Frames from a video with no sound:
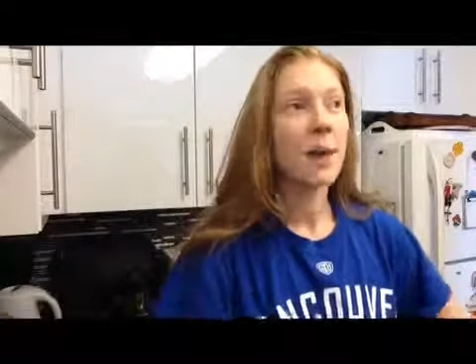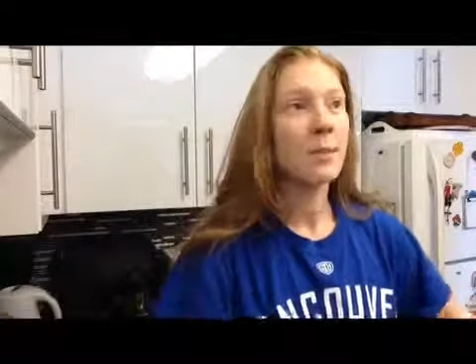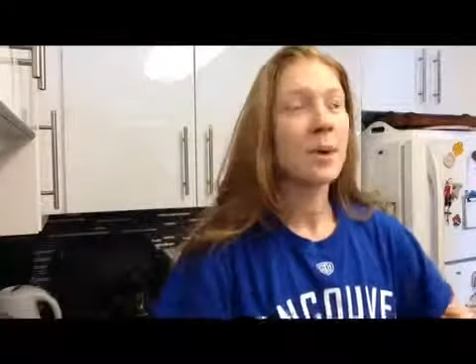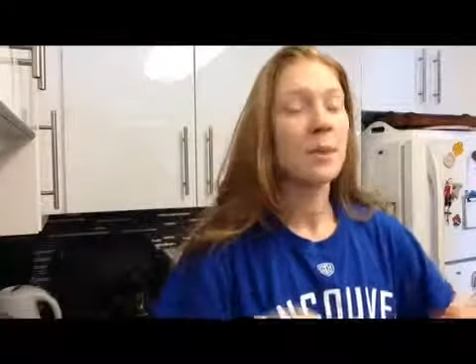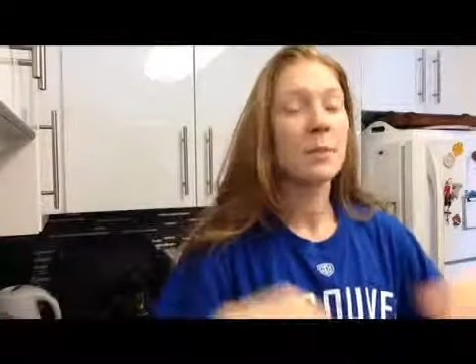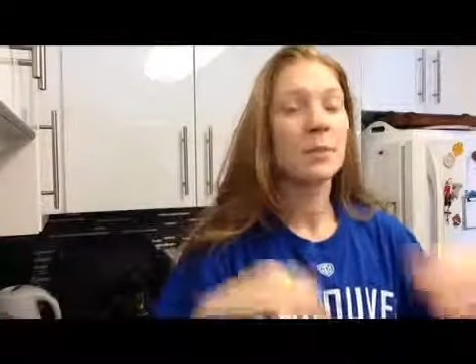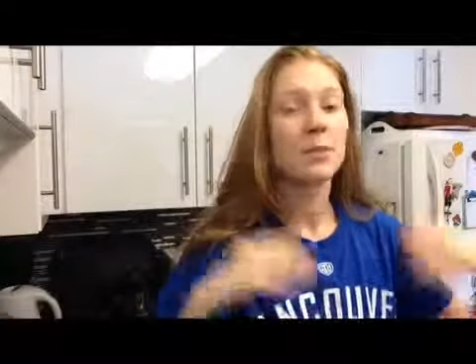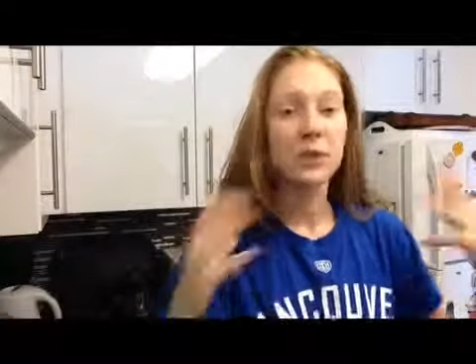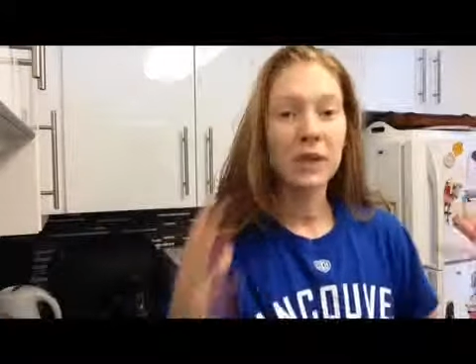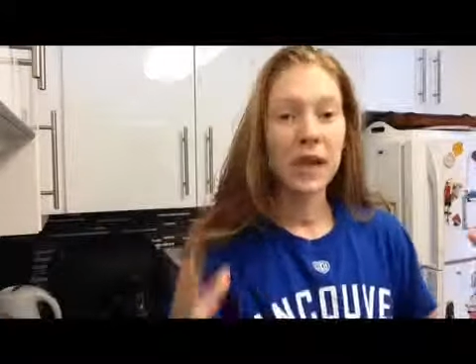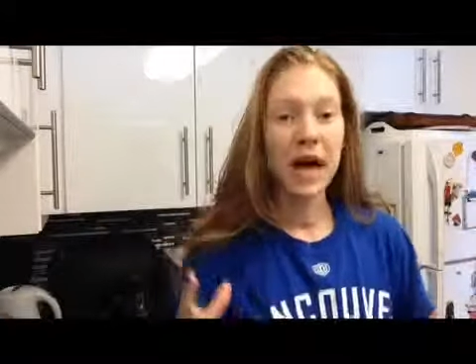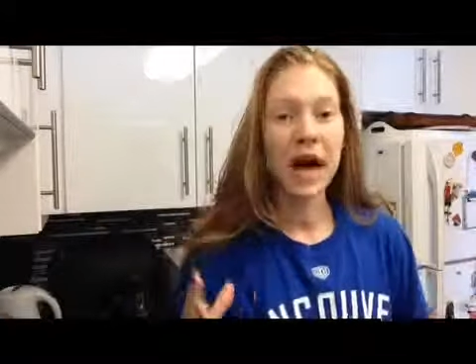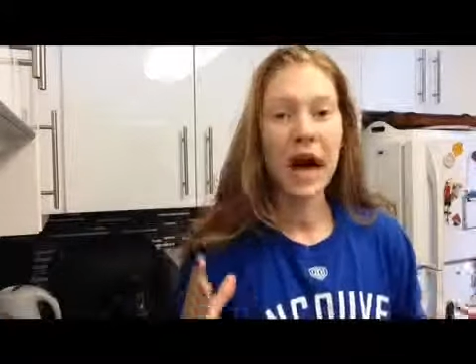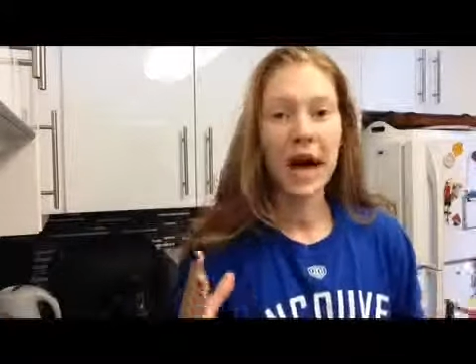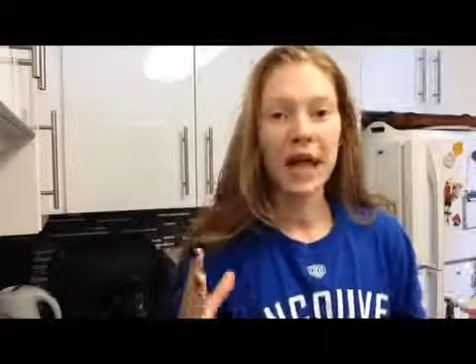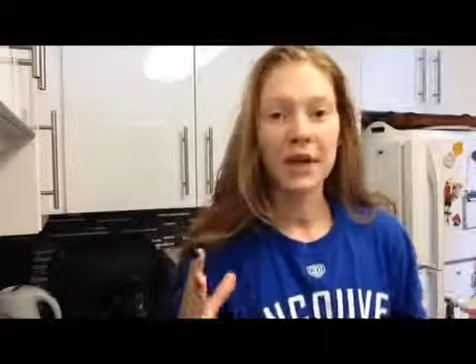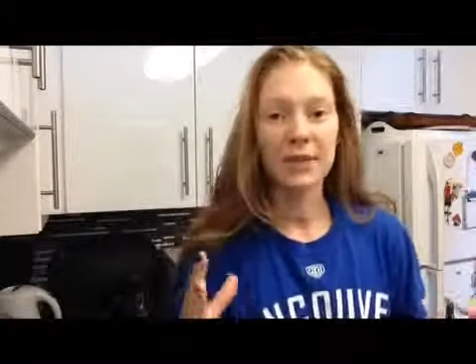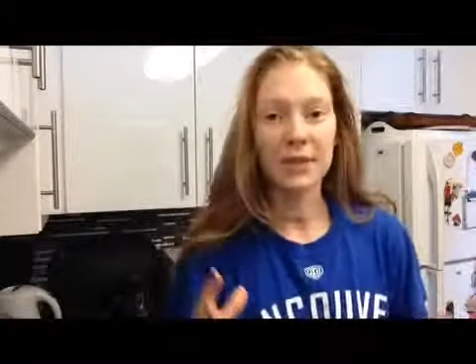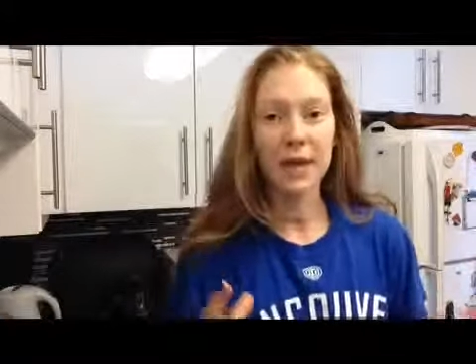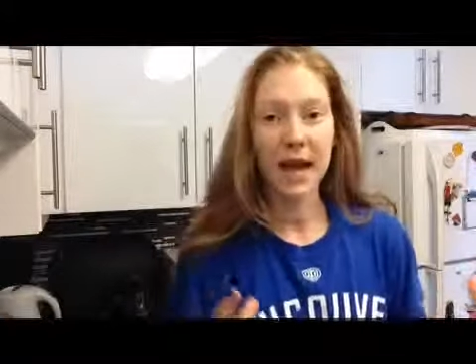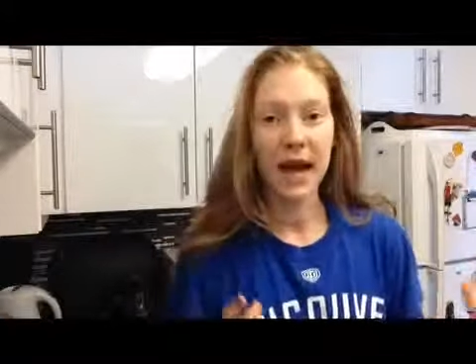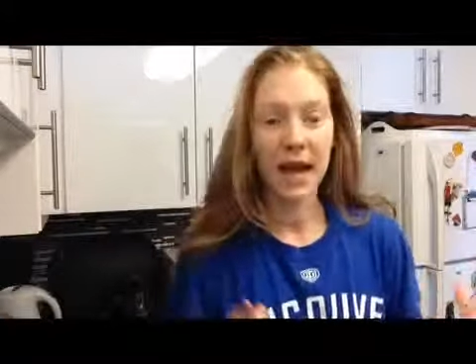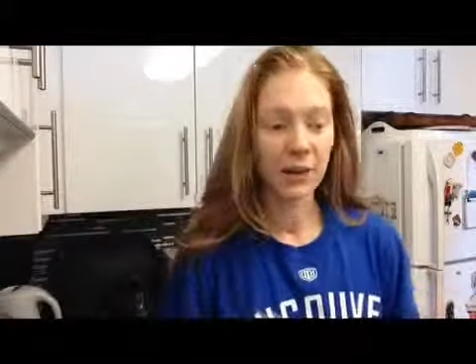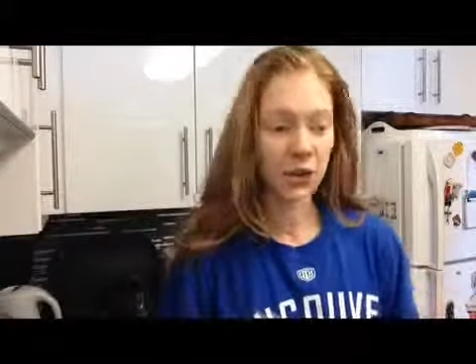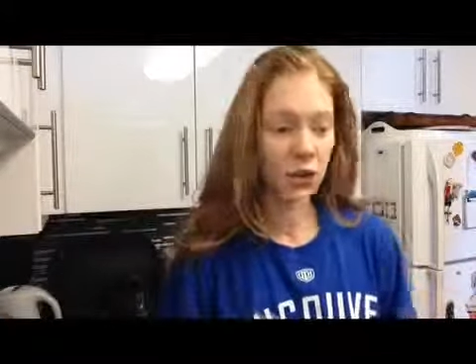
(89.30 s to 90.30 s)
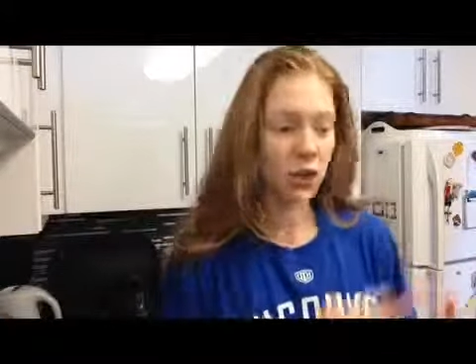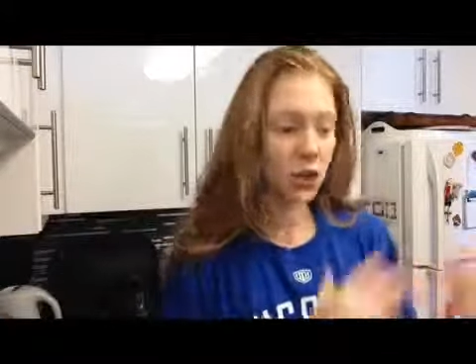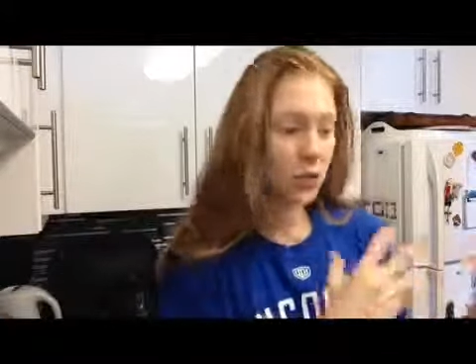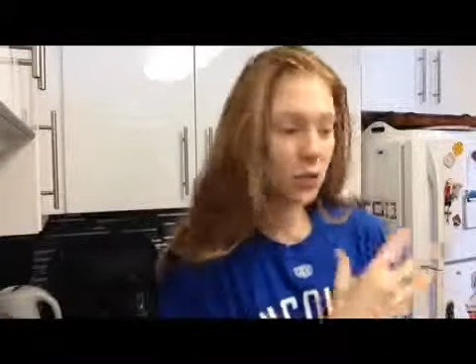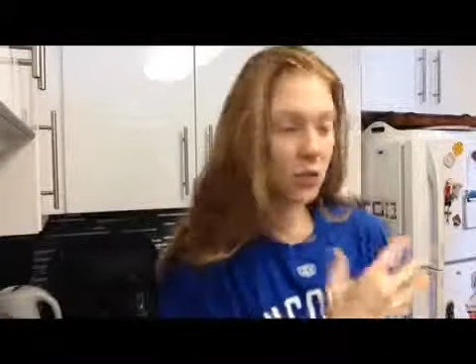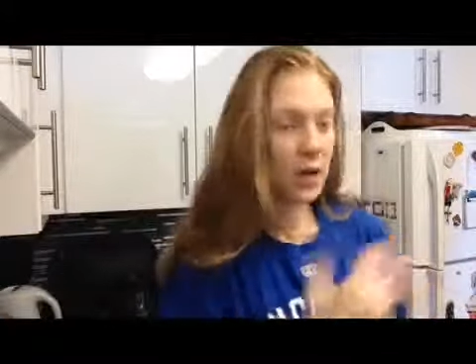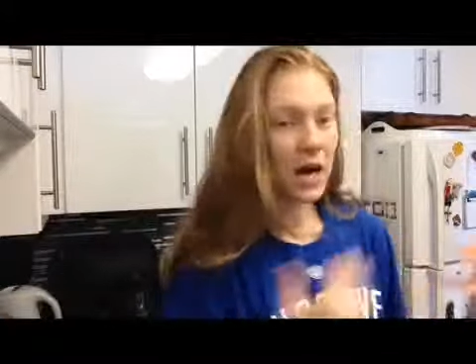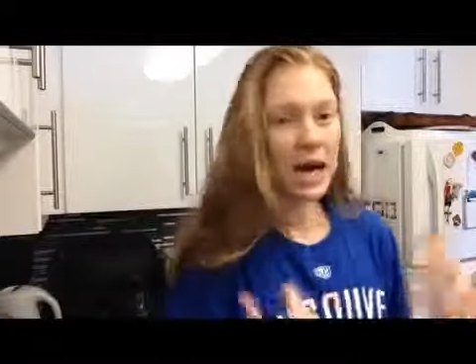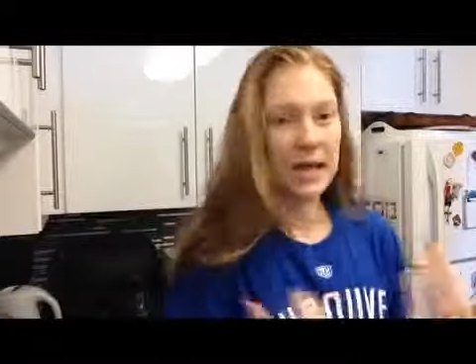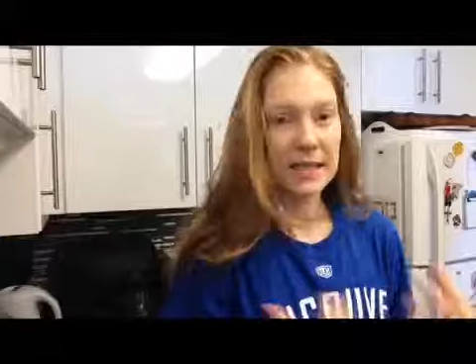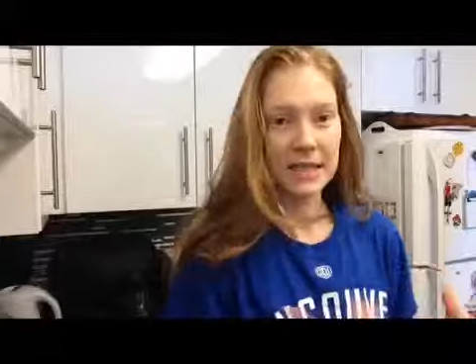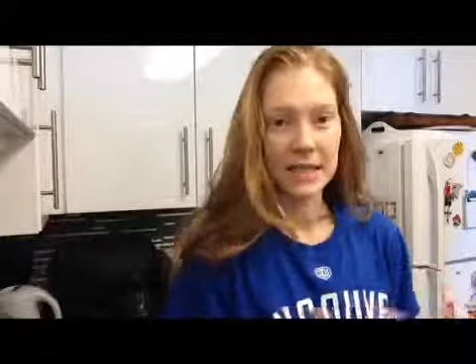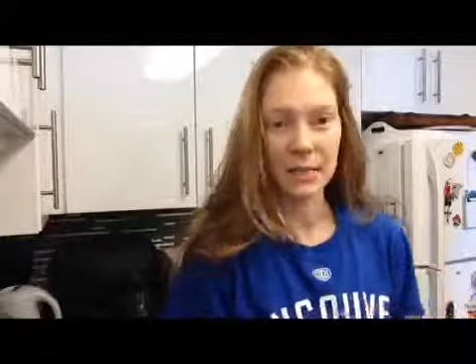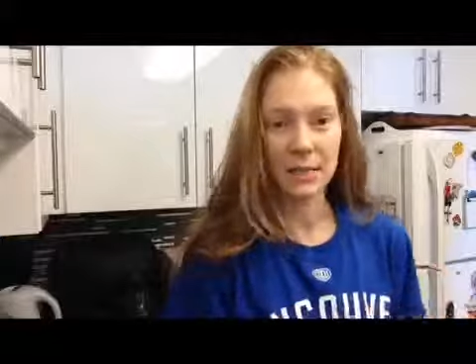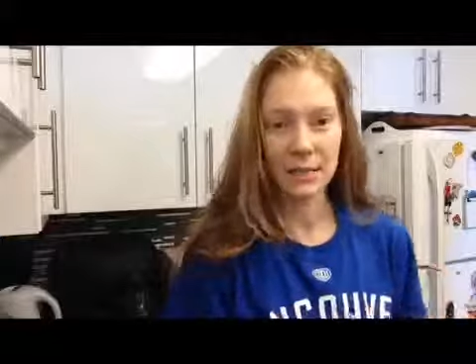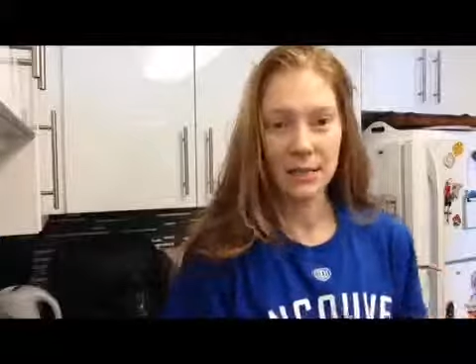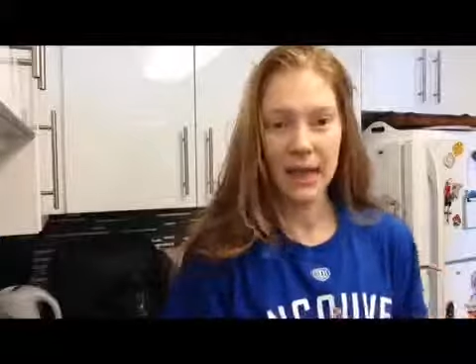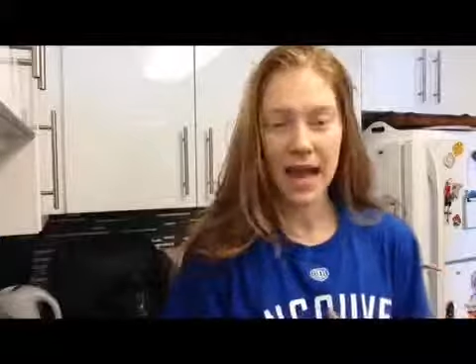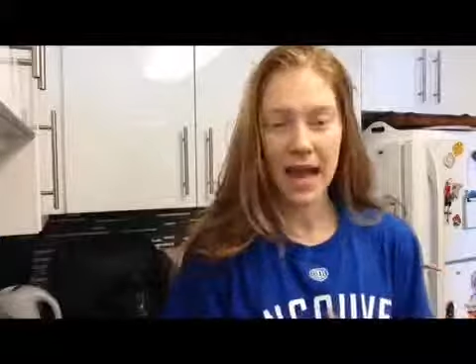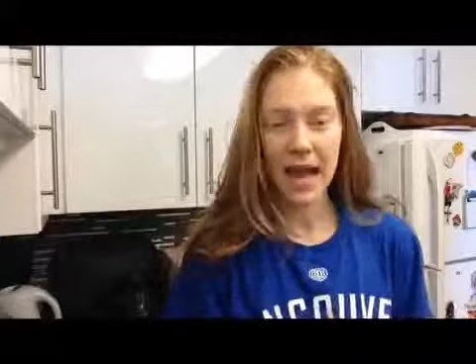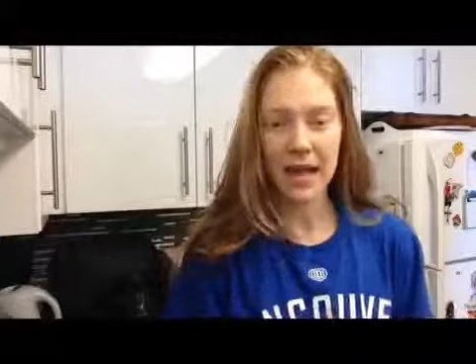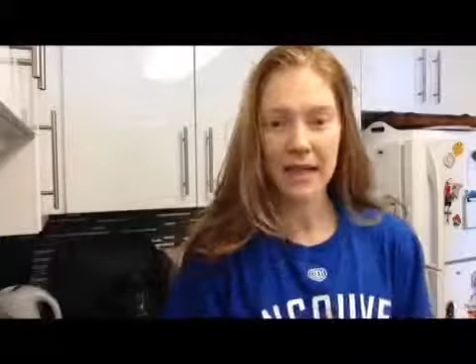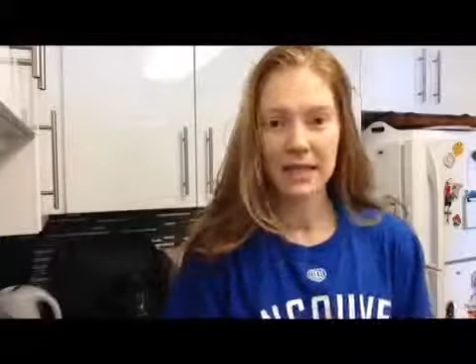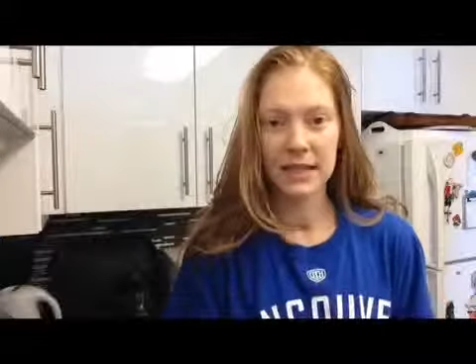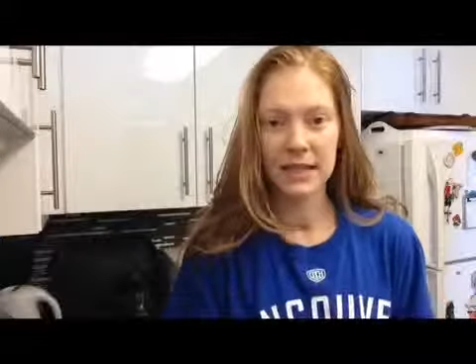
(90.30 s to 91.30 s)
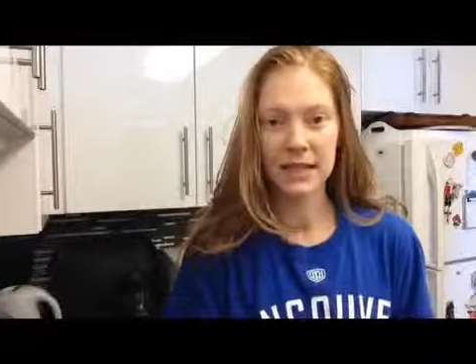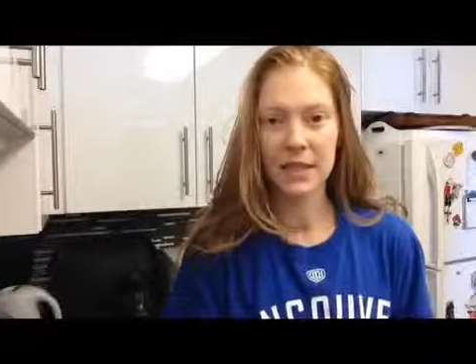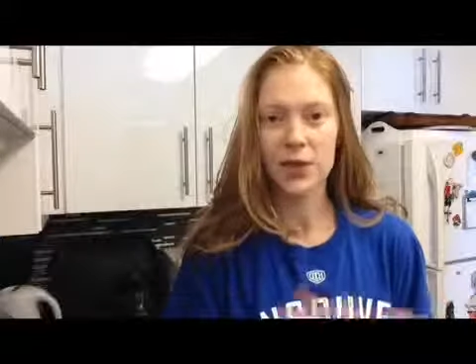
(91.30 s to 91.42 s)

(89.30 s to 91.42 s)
implied that two guys in bed,